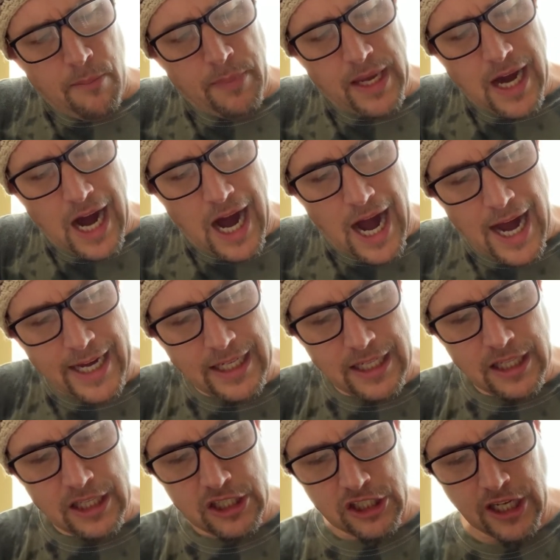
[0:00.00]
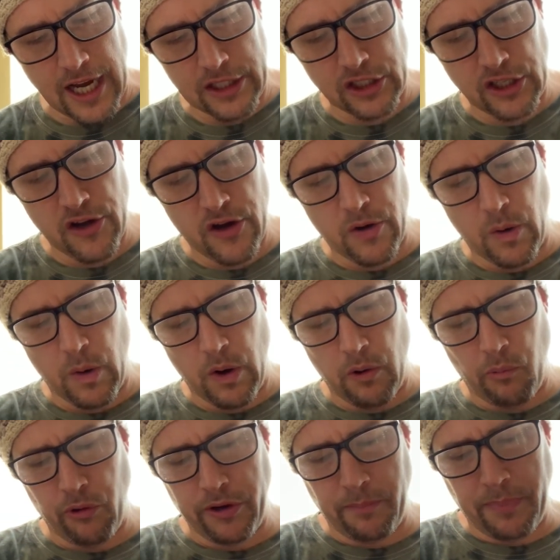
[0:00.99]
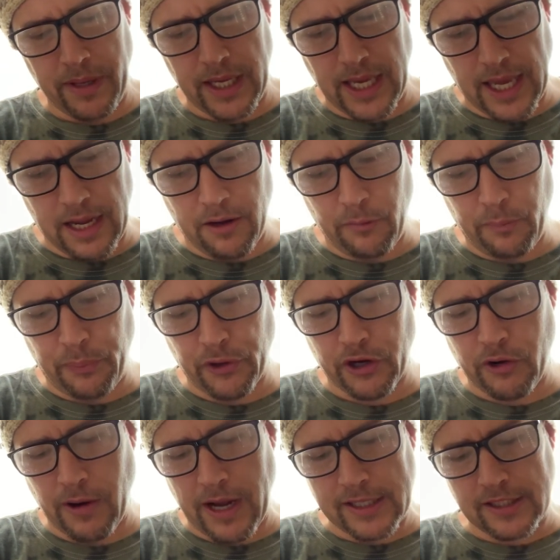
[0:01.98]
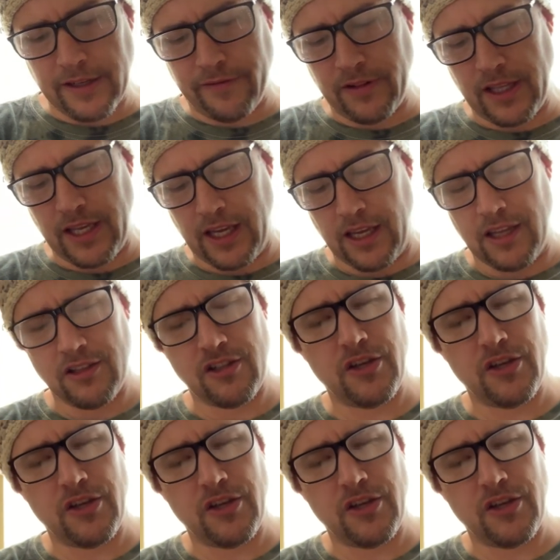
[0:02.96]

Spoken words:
behind the chateau would begin progressively